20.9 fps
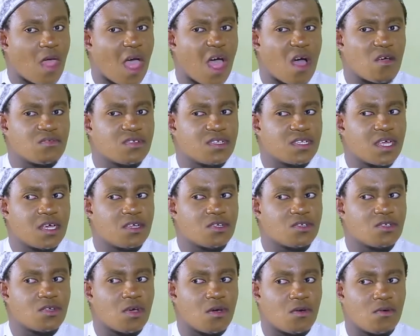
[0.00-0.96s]
I would say
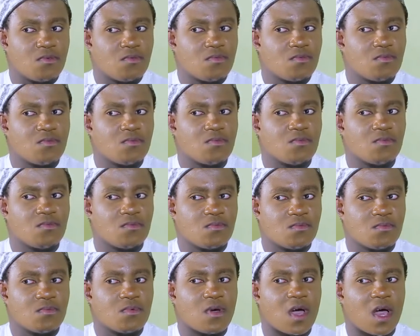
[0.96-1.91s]
so.
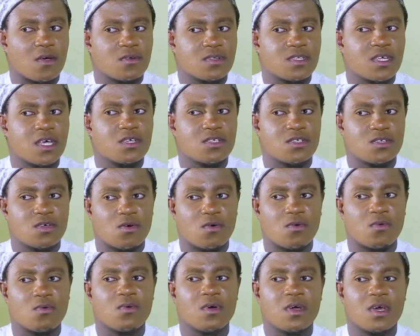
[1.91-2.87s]

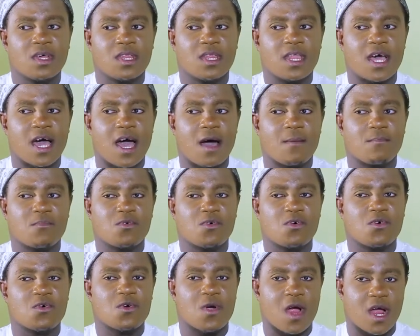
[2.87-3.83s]
That I'm
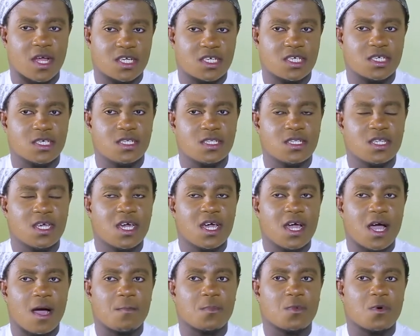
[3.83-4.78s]
crushing
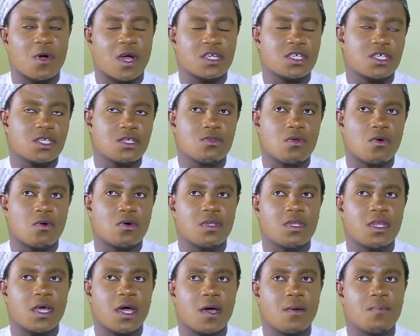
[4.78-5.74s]
on
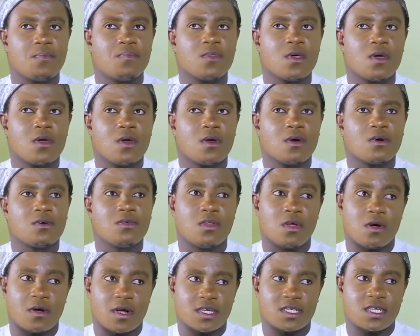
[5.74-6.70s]

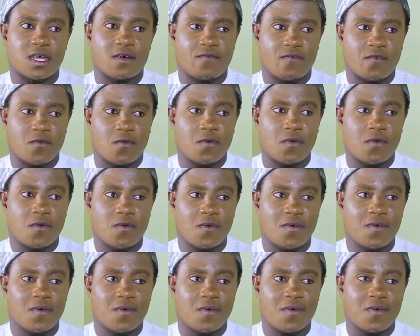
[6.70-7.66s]
Gloria Safo.
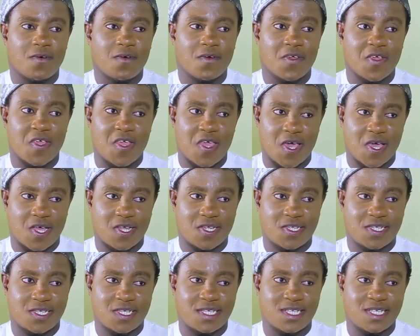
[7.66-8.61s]

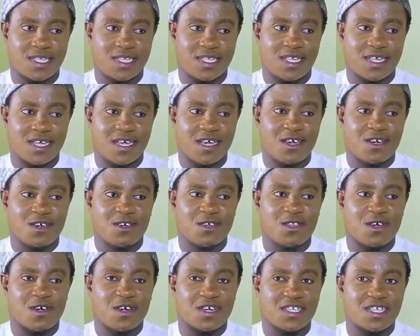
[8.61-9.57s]
Yes.
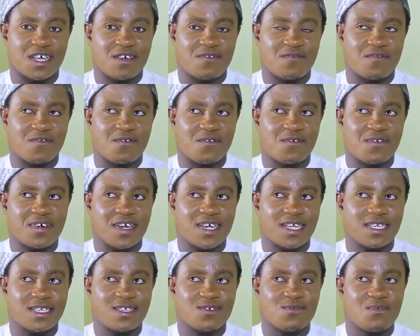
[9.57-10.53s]
Gloria Safo
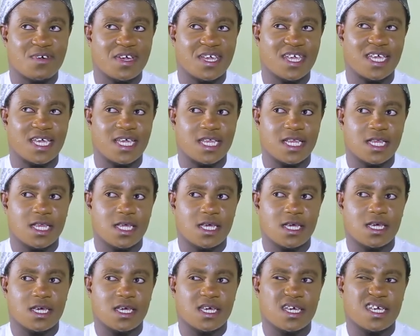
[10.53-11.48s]
and who again?
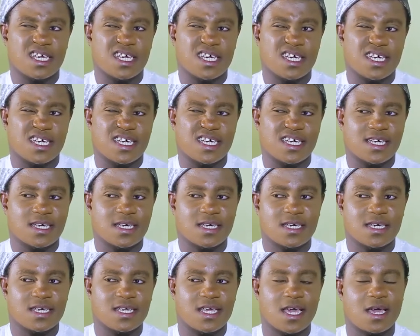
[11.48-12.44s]

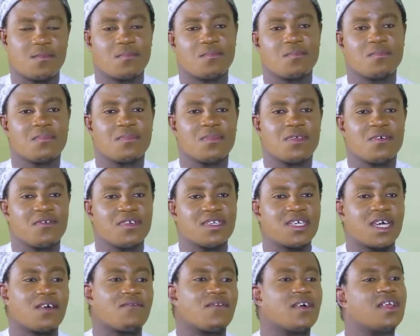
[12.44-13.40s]
Yeah.
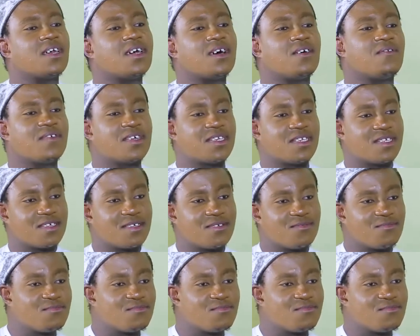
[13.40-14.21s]
Regina Van Helvet.